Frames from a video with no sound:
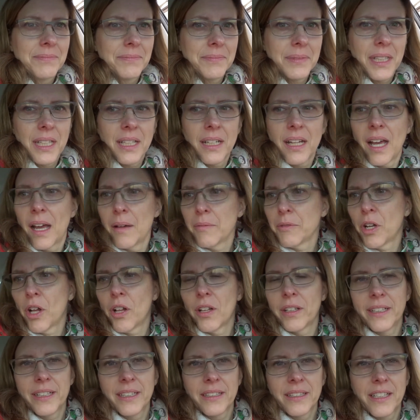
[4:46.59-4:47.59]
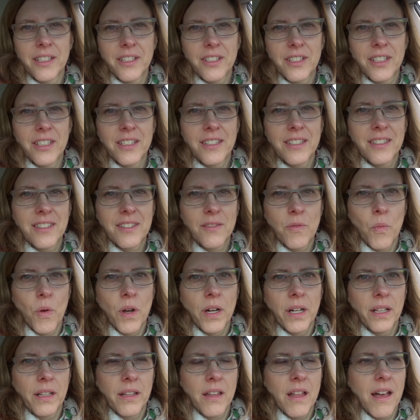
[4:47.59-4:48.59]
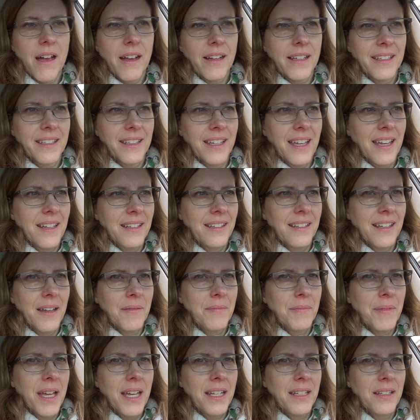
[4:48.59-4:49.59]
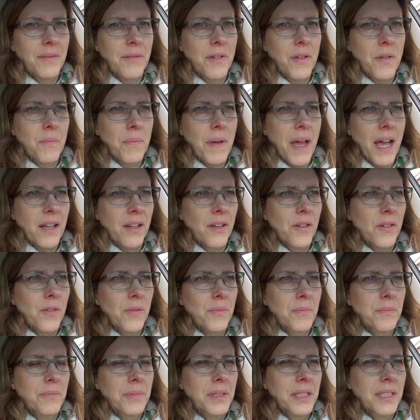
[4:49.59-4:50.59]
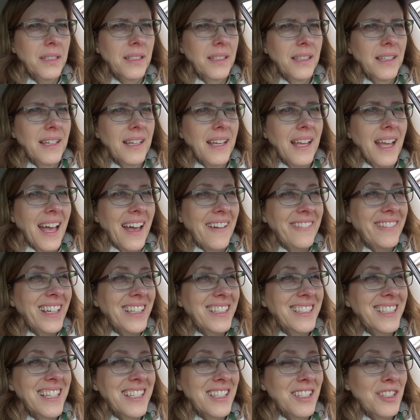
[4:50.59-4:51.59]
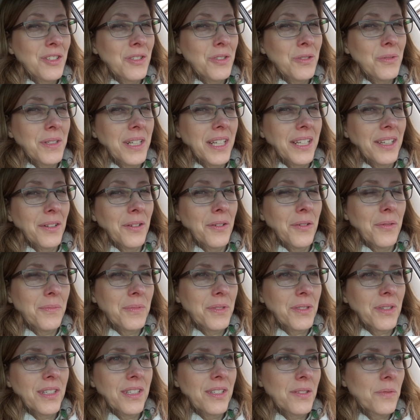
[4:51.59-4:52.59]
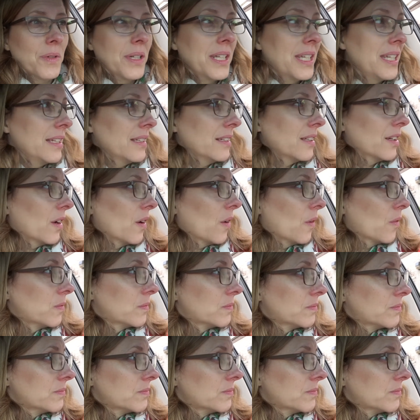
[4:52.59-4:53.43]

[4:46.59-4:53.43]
But I'm calling it lunch. It's one o'clock and I'm headed back home, but I've got tons to do when I get home, so I just want to eat and go.